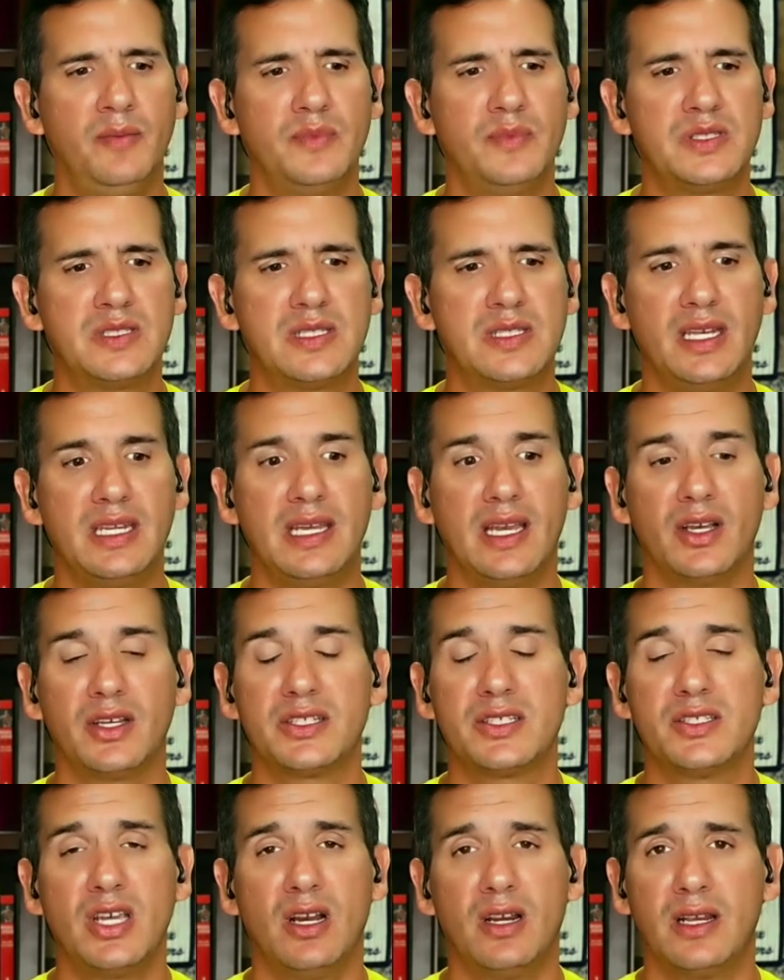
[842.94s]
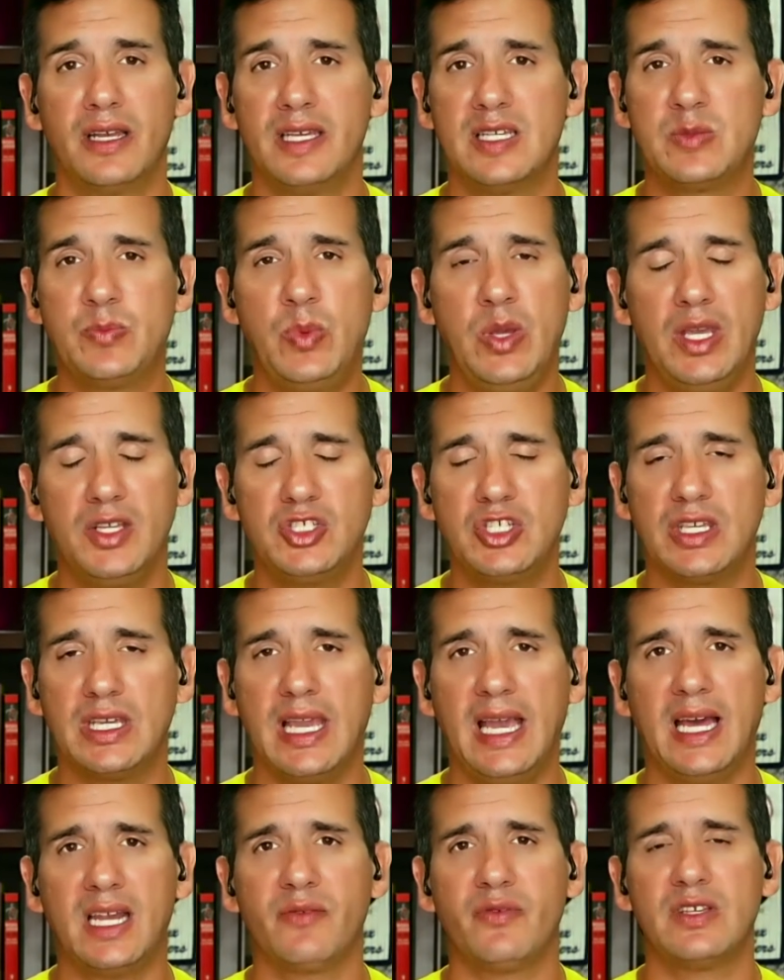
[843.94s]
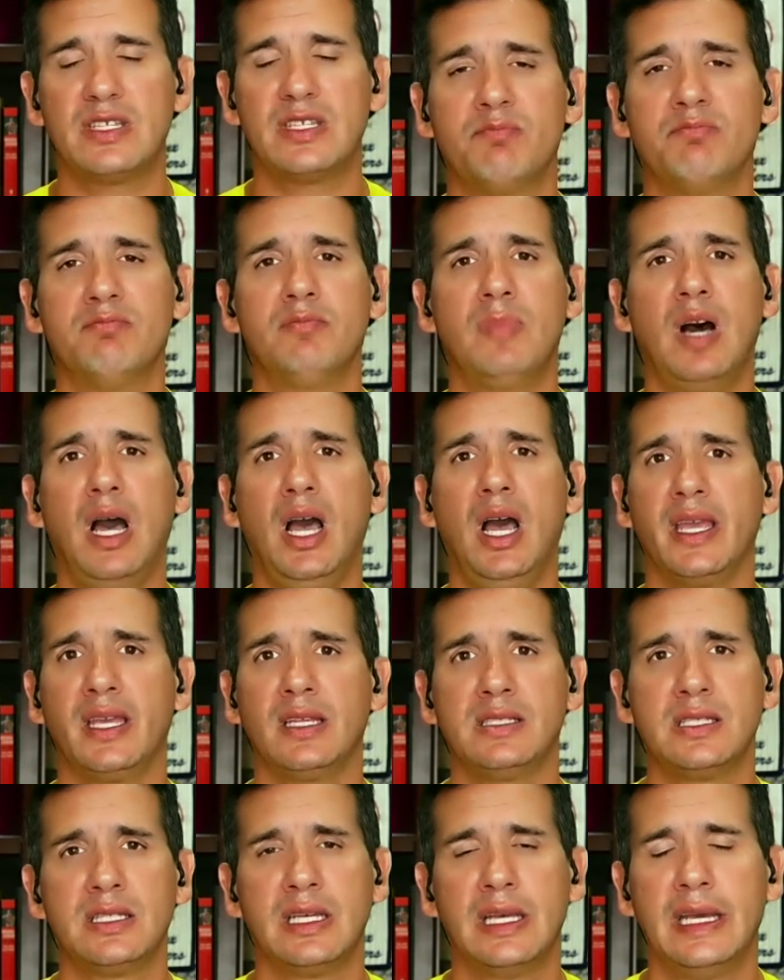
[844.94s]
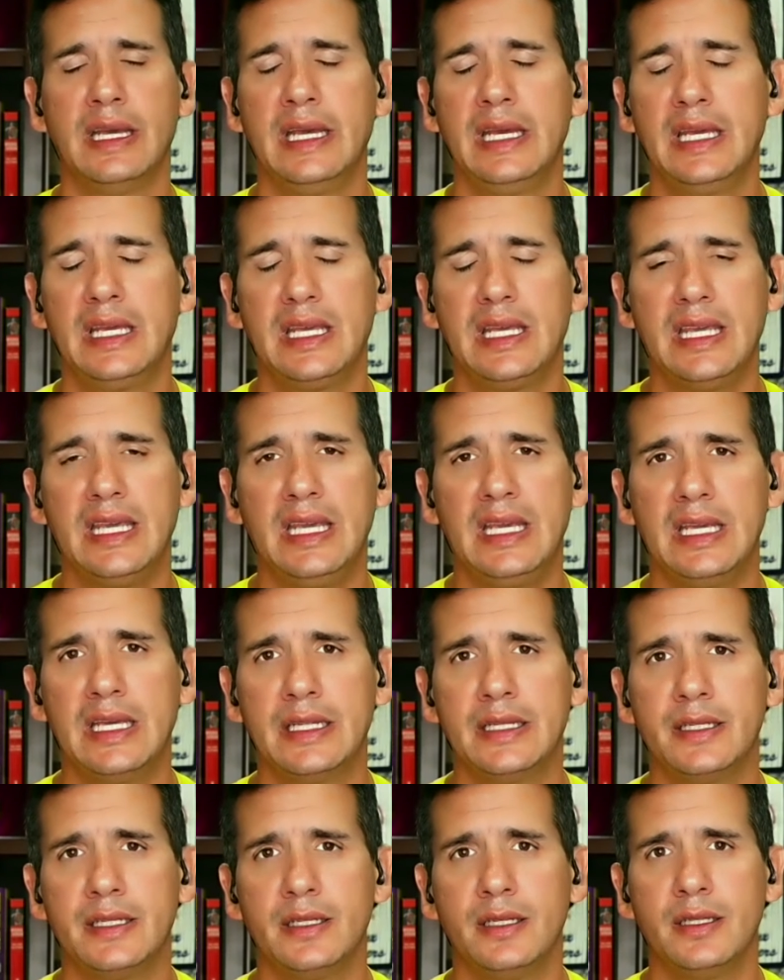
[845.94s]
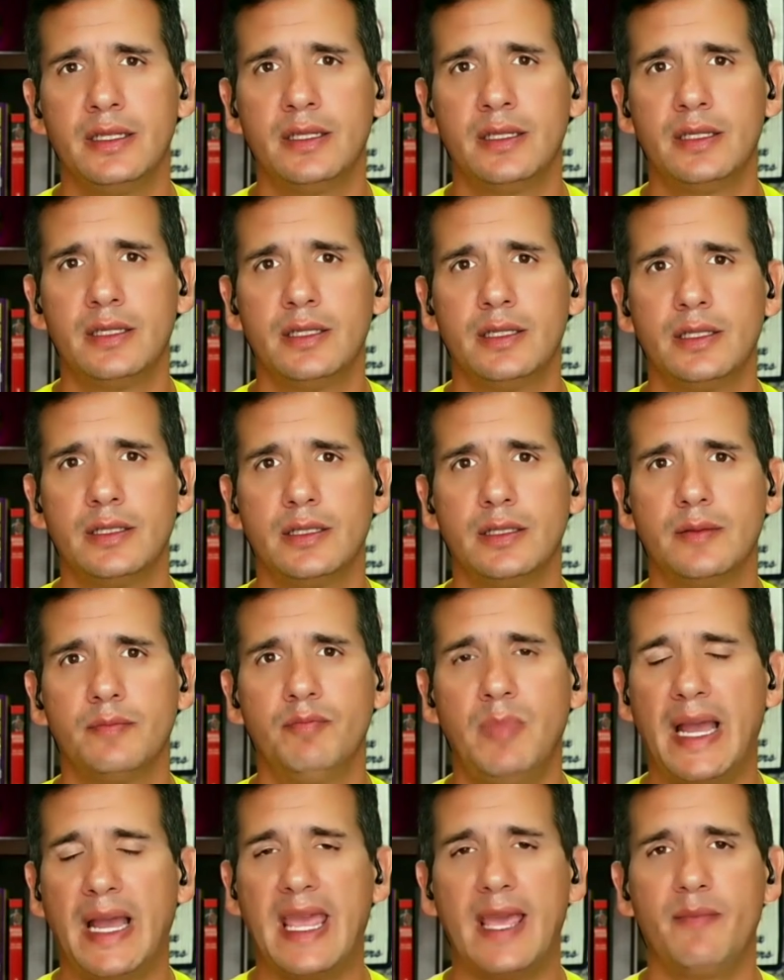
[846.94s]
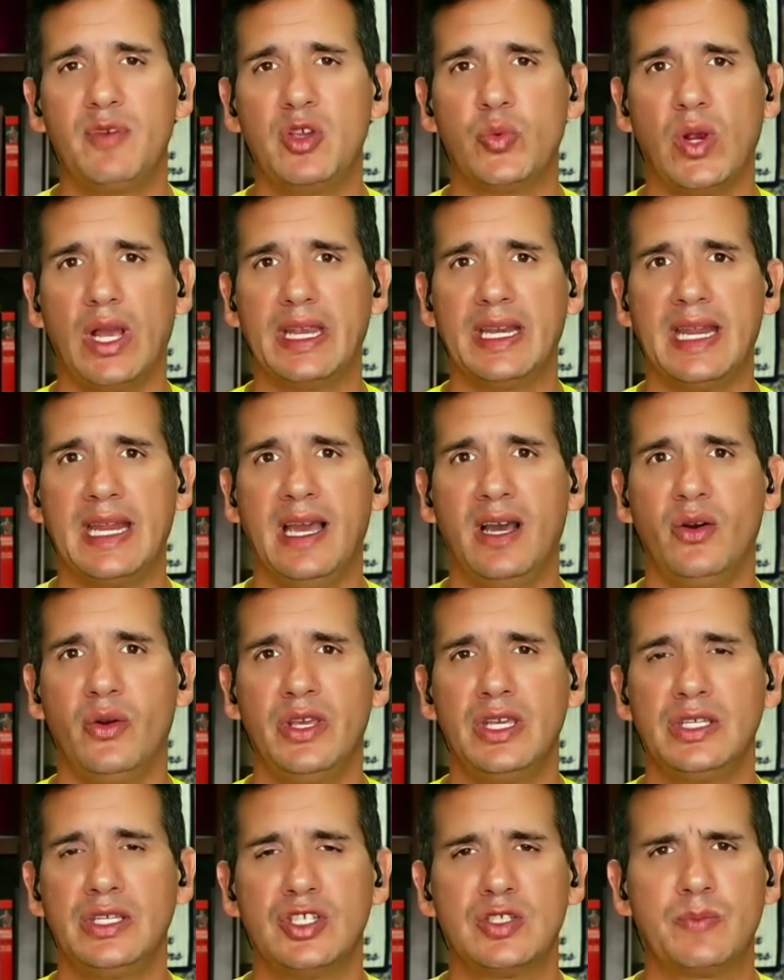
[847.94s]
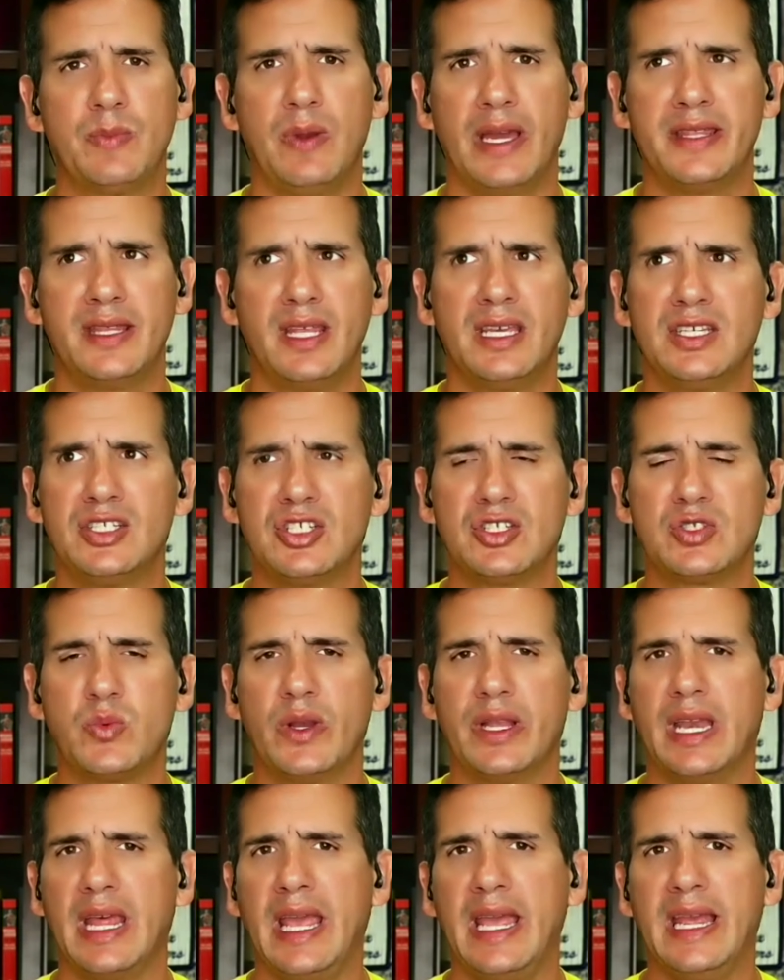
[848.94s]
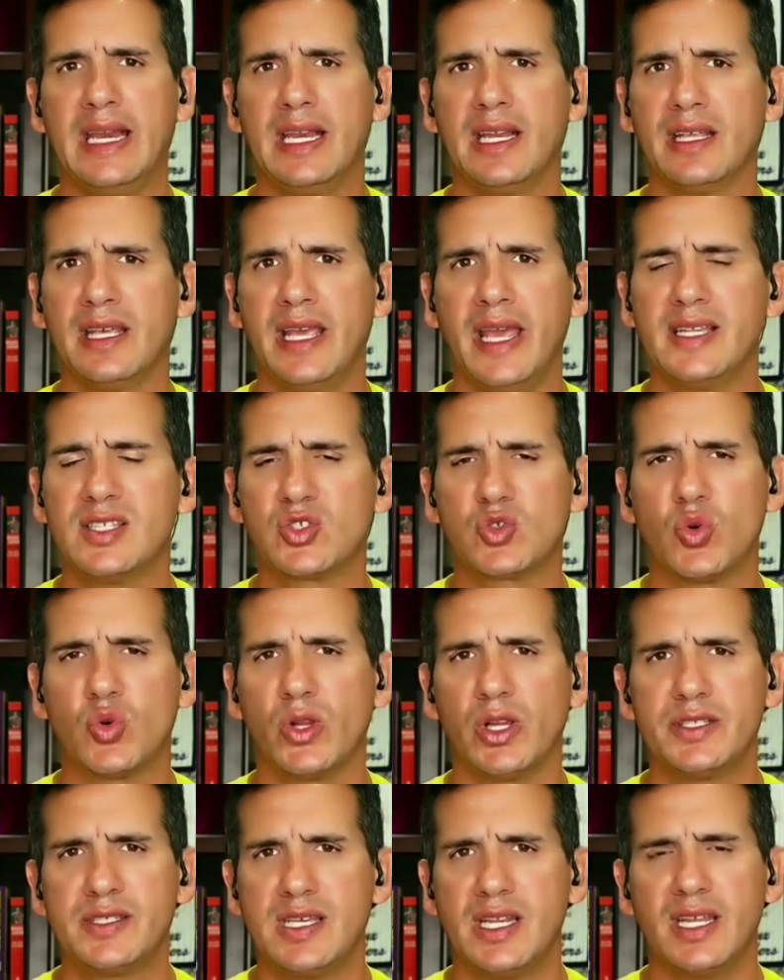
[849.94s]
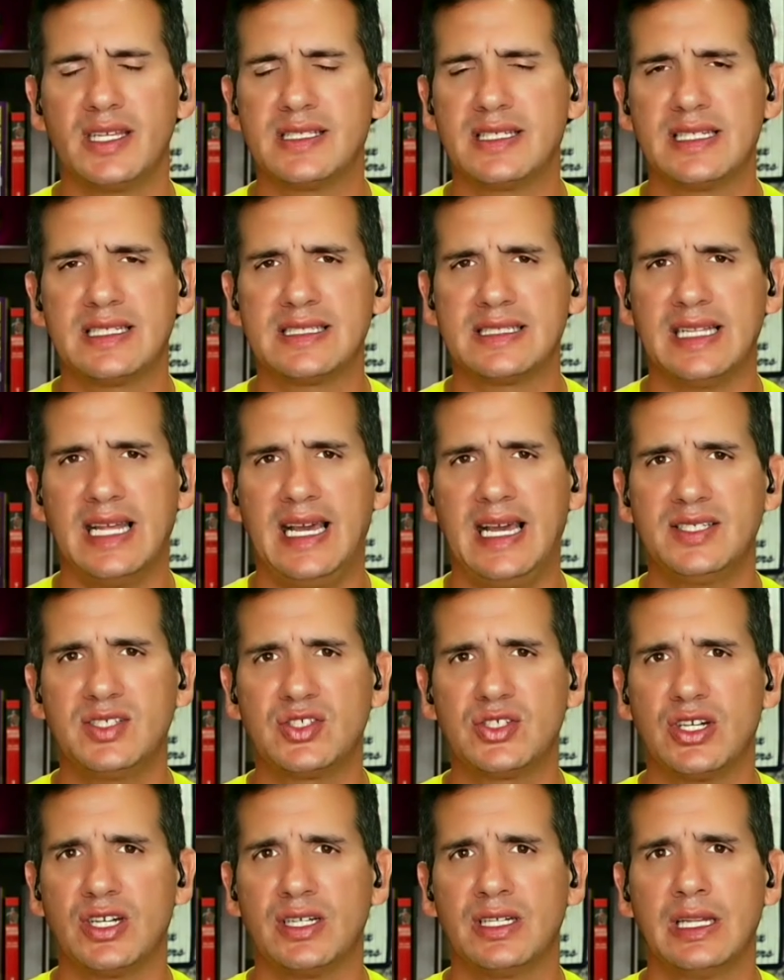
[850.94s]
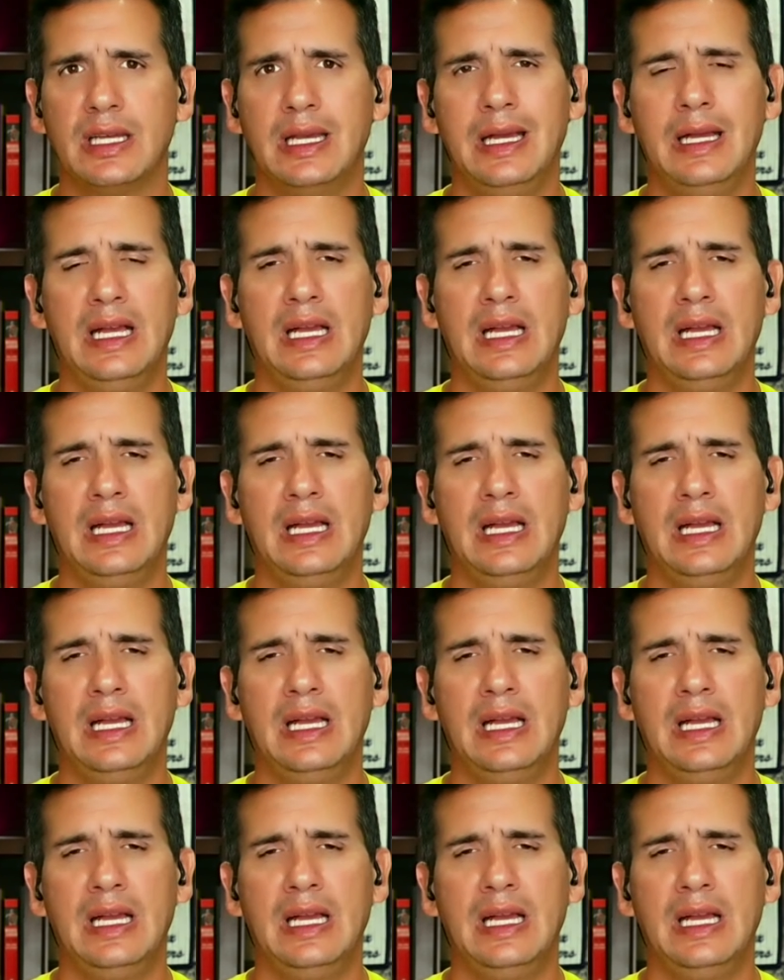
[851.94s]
Sandy Alcantara is pitching out of mind in Miami right now. I think he just went eight scoreless innings in his last start.